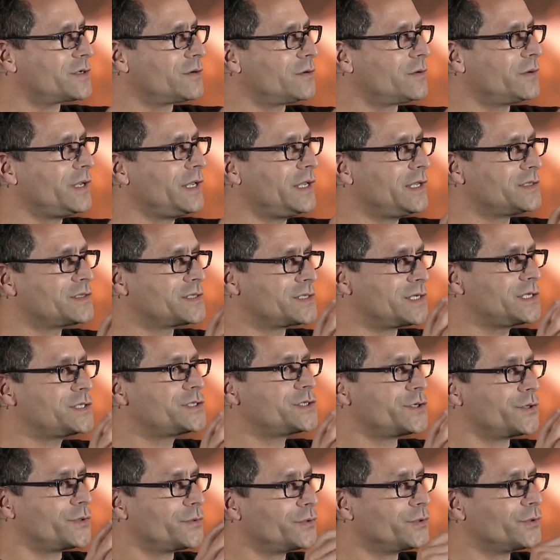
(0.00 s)
So in
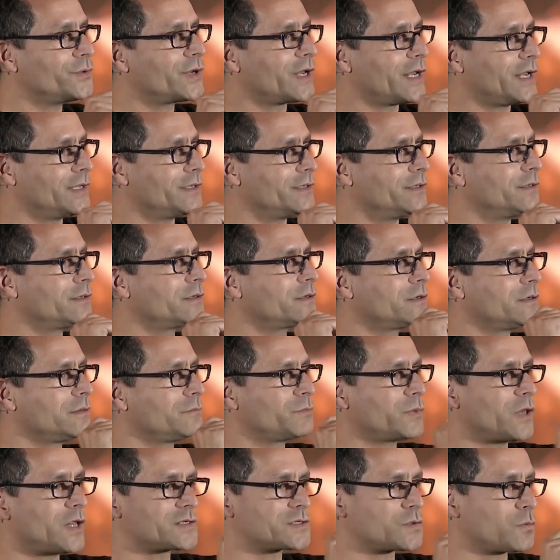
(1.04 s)
situ, you can
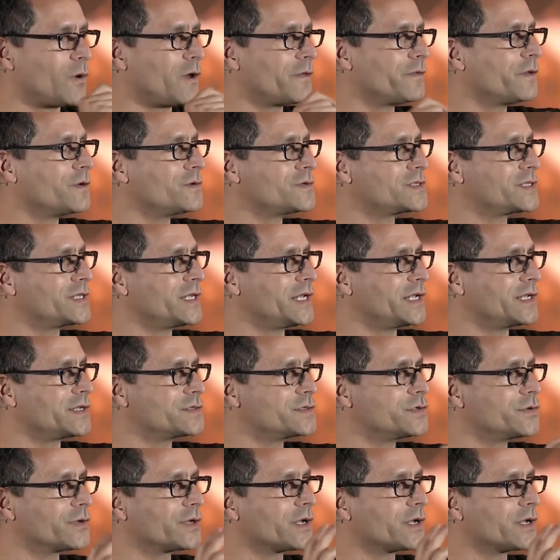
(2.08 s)
plus one those things,